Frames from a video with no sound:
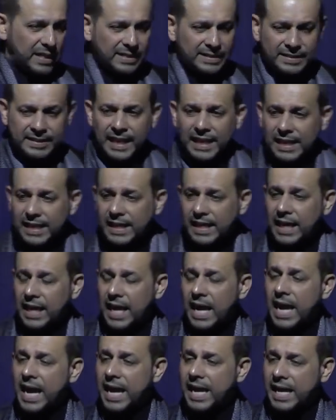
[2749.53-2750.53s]
Tilka
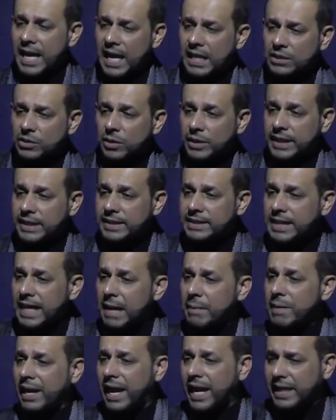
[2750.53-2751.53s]
ayatul
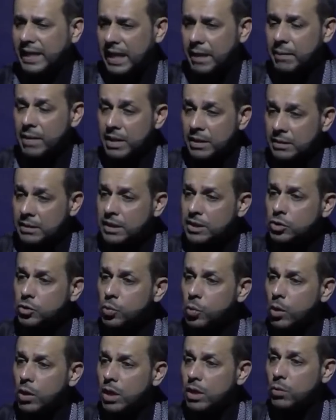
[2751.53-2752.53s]
kitab al-hakim. This
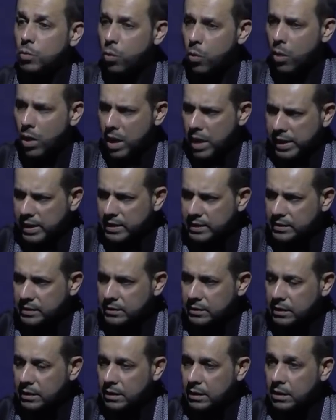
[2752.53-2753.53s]
word wise
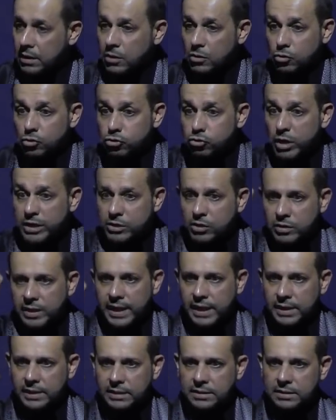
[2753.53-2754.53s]

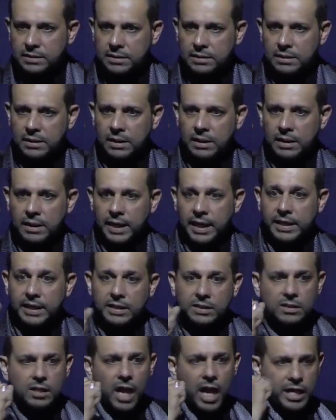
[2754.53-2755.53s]
resonates in
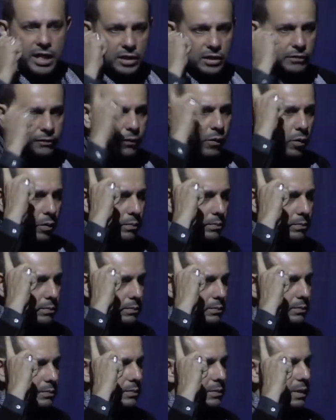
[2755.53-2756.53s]
its highest form.
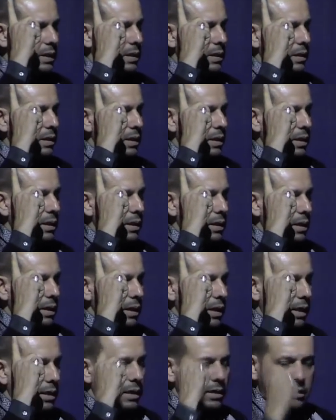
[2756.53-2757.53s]

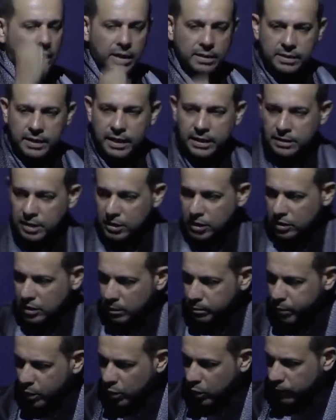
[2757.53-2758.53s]
And Allah says this is a
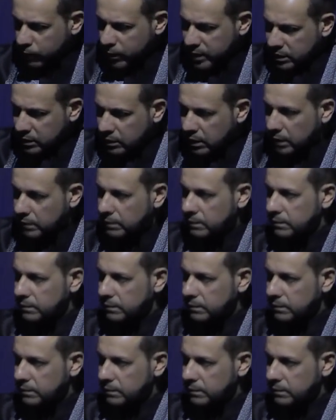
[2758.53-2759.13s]
book of wisdom.